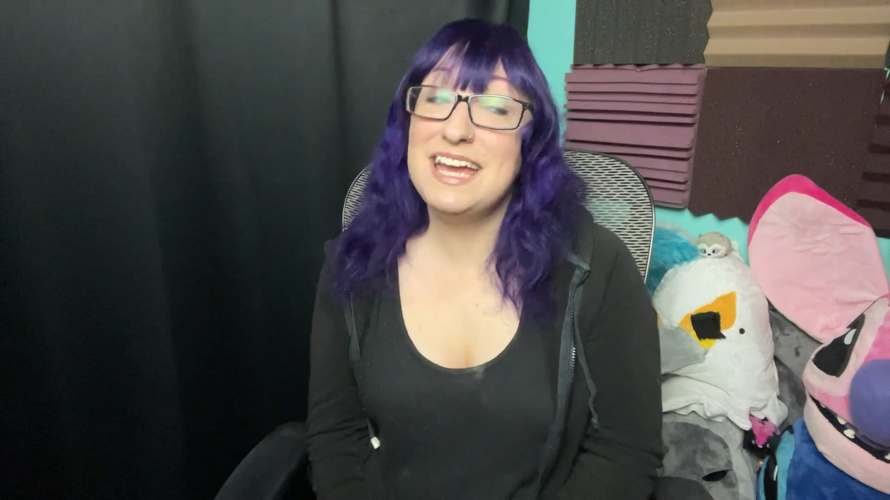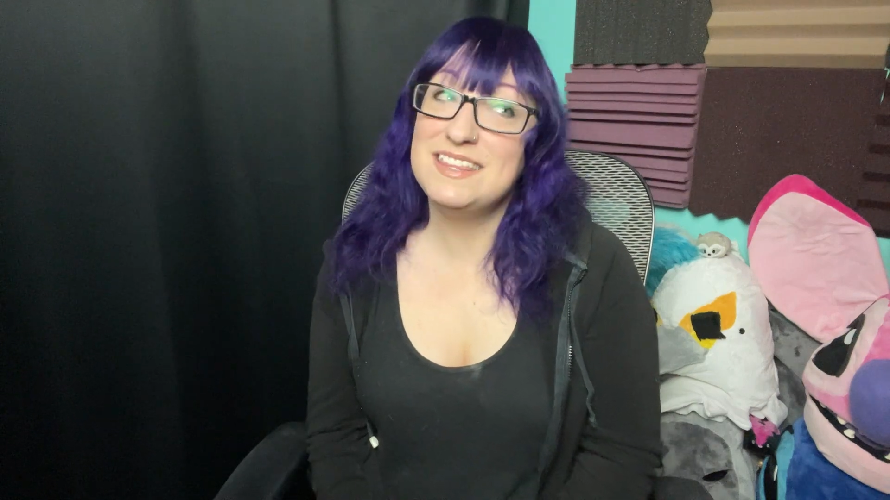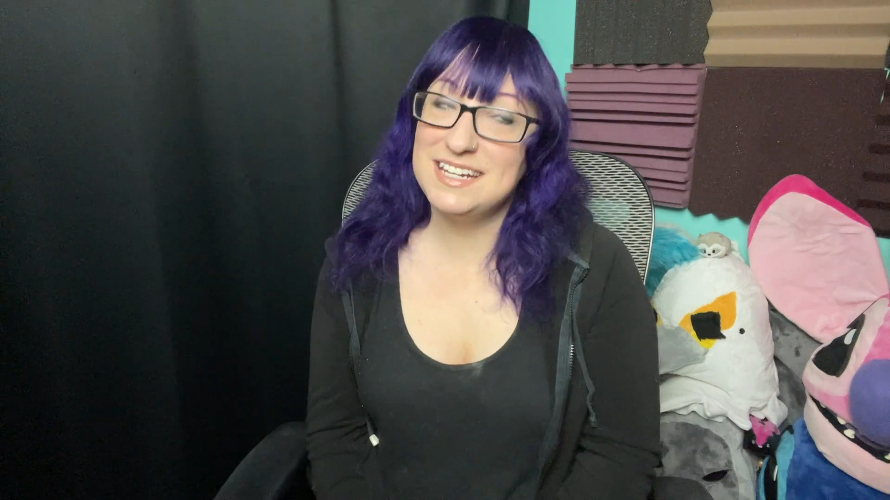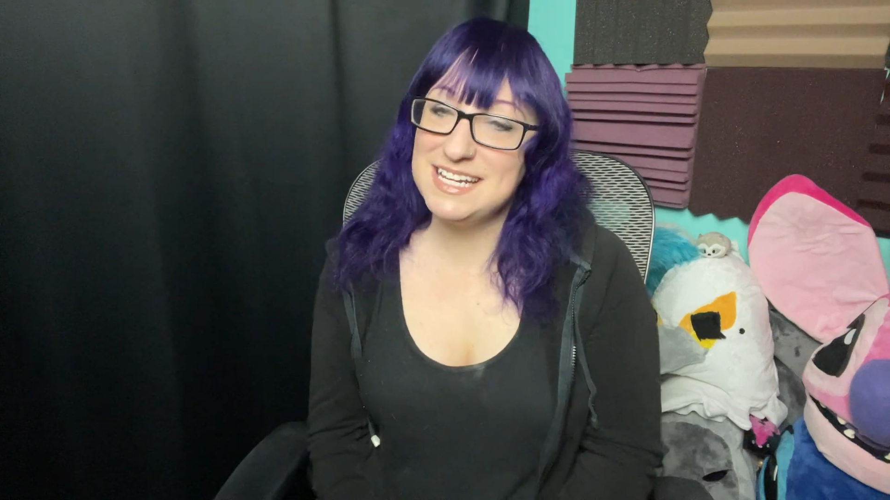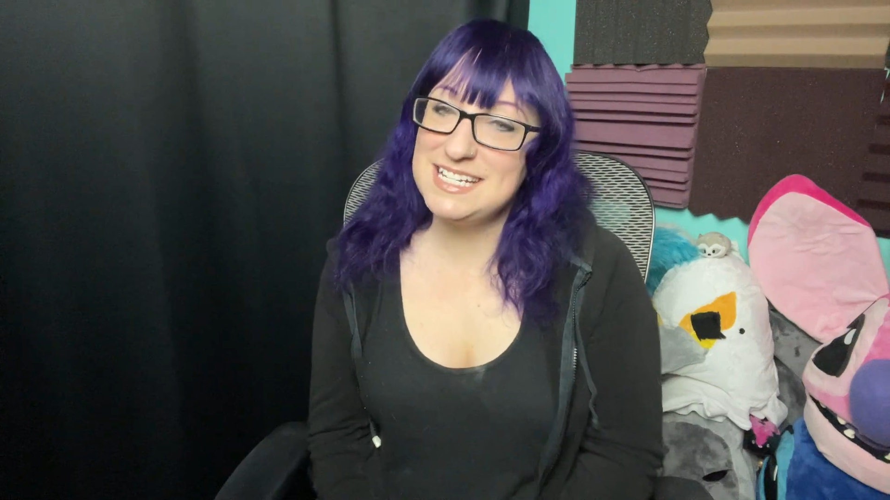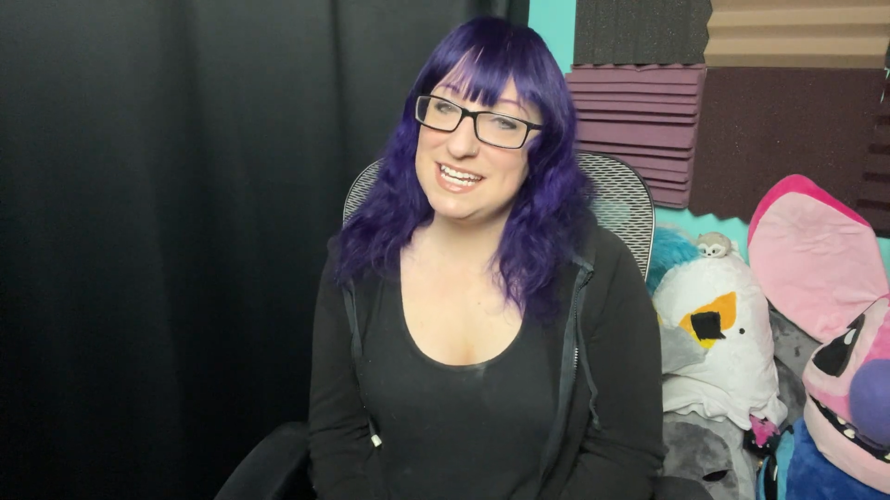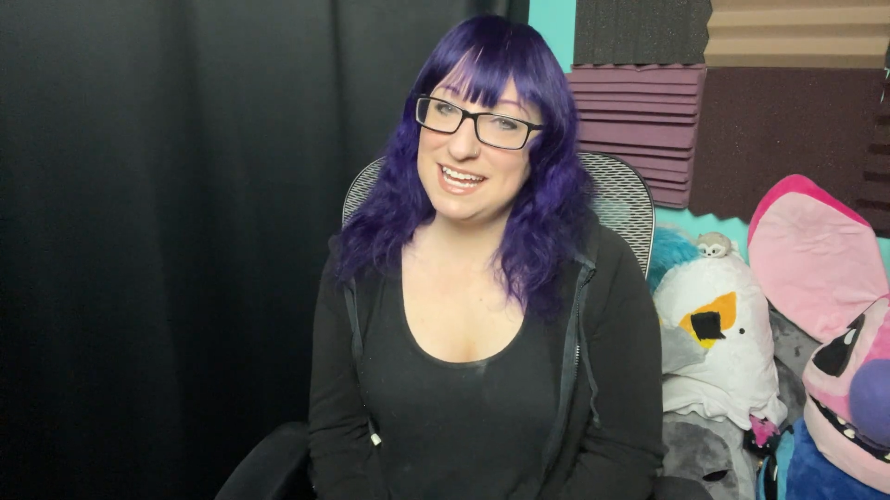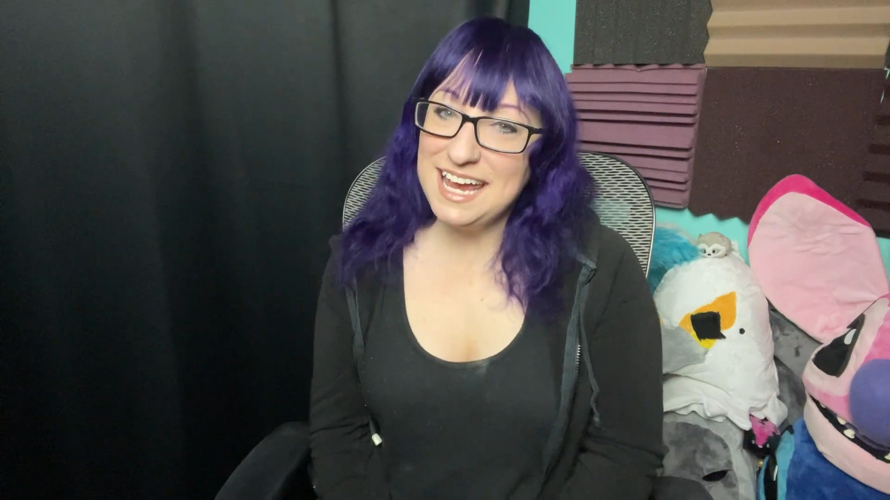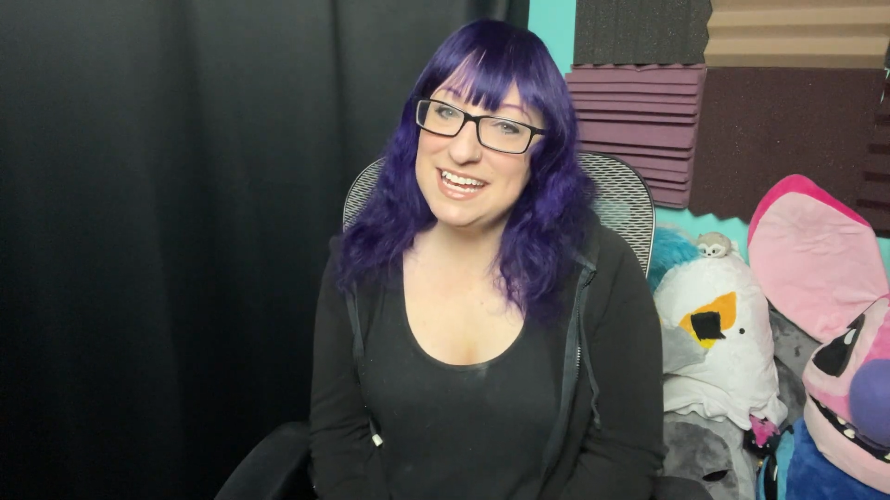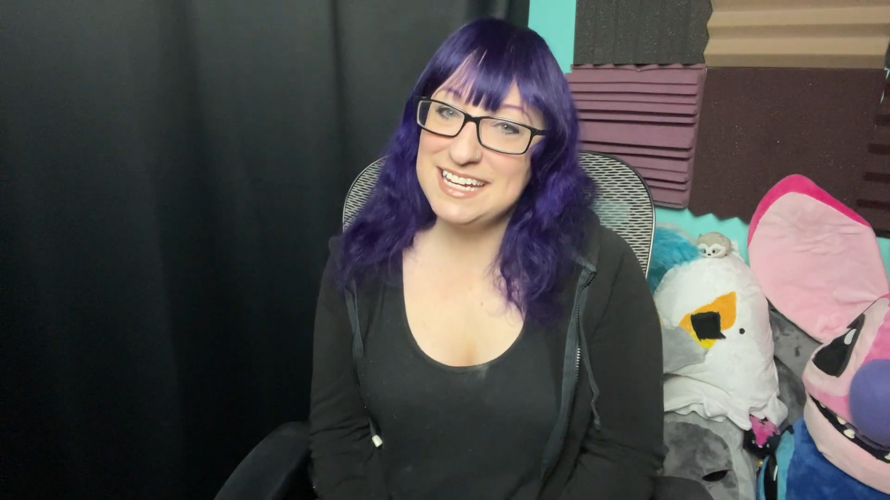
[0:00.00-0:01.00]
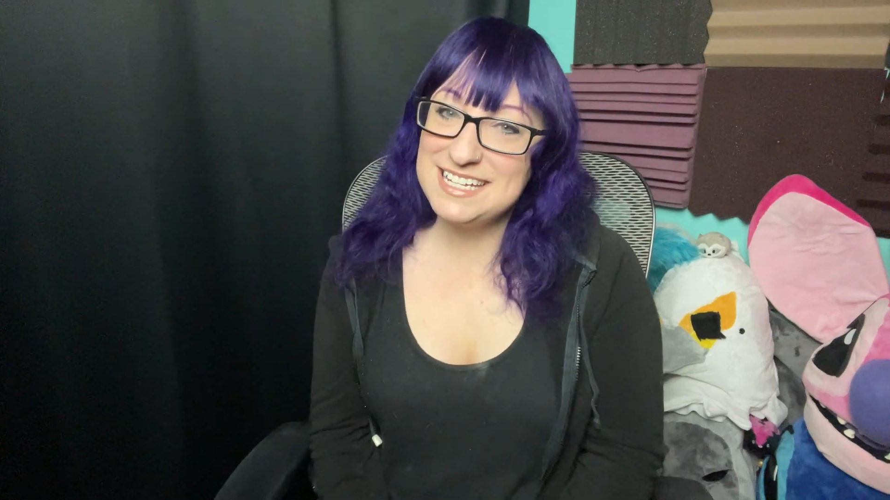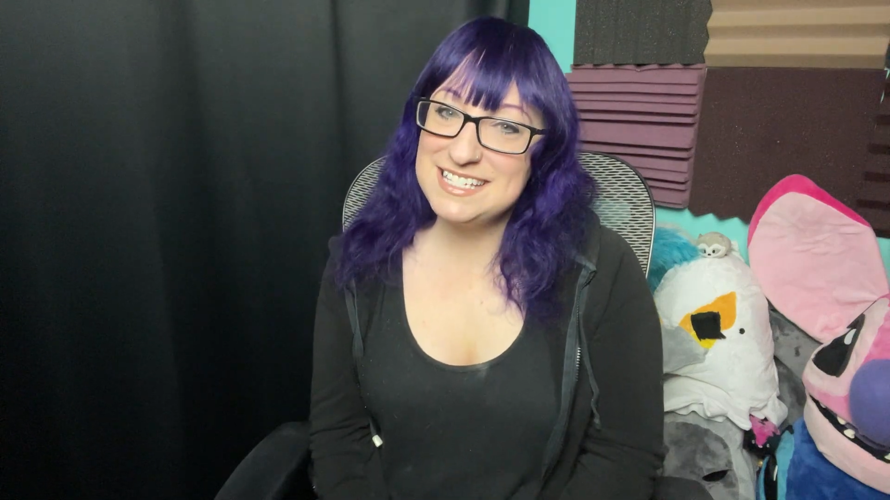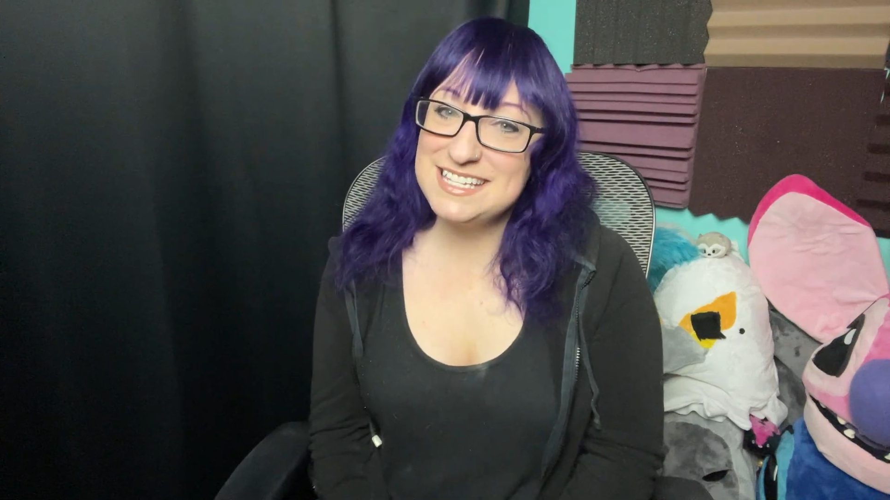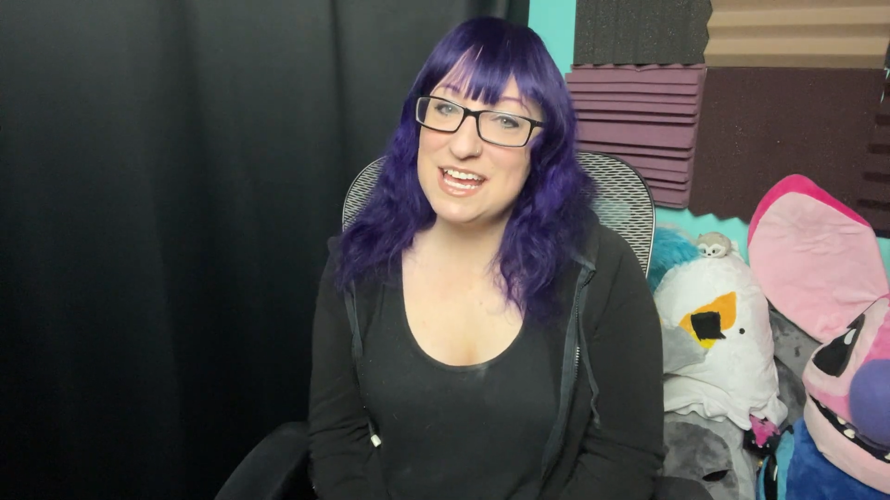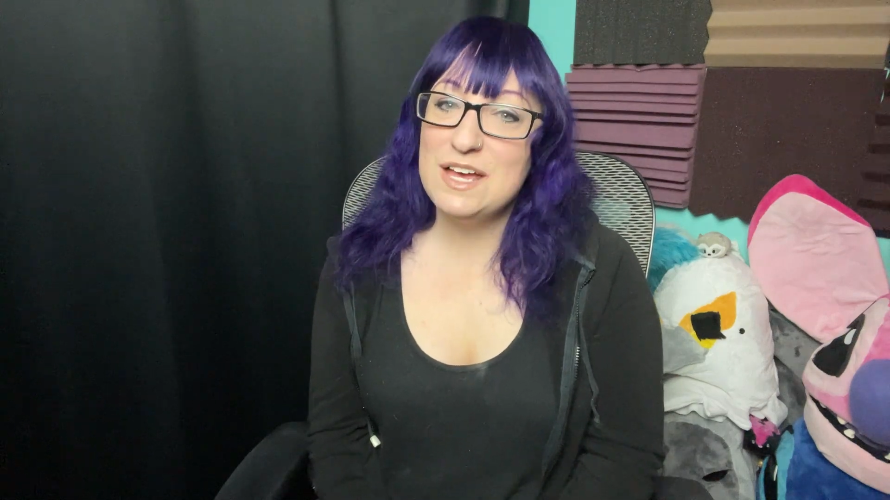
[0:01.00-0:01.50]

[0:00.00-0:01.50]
in the 1980s,